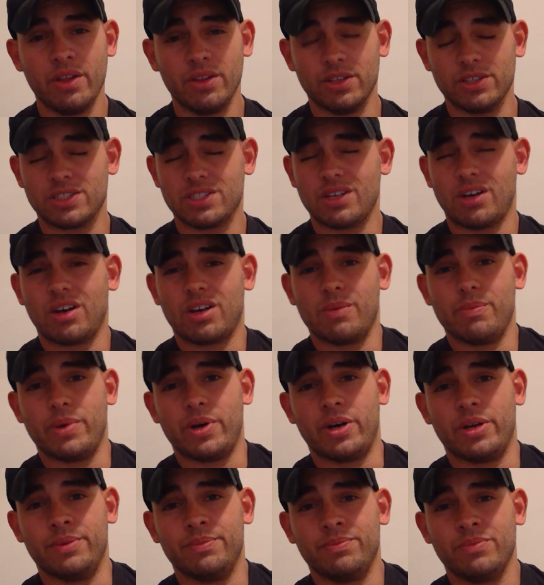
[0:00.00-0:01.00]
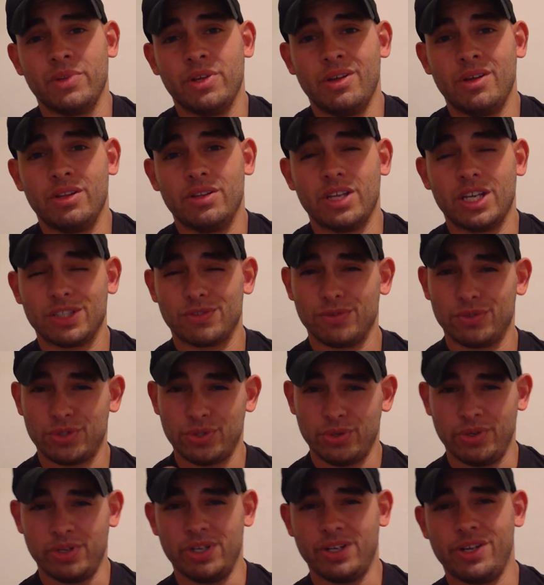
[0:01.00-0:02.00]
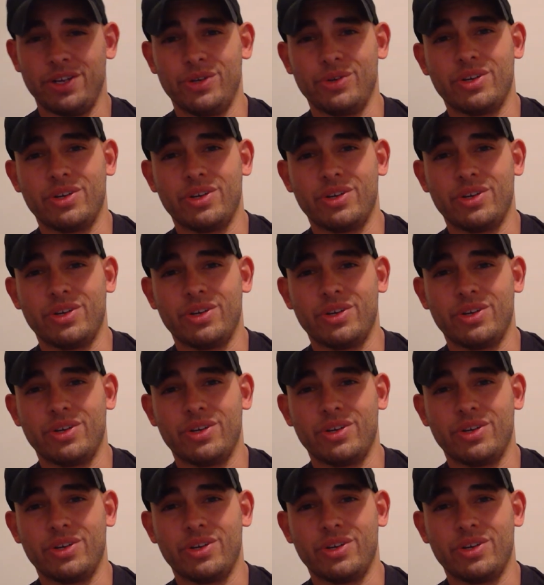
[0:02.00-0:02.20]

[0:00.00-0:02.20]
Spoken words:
Let's talk about it. Thanks for tuning in,